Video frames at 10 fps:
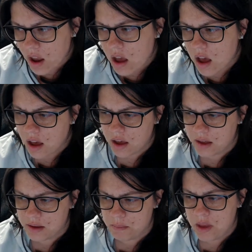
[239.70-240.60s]

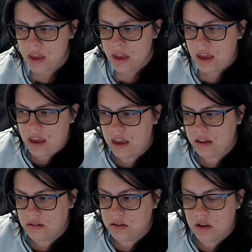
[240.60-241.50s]
and
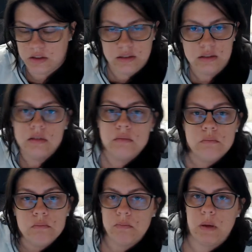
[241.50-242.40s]
so it's
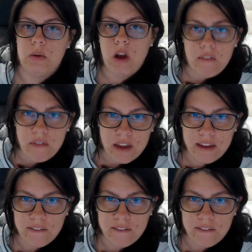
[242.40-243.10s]
maybe graphic if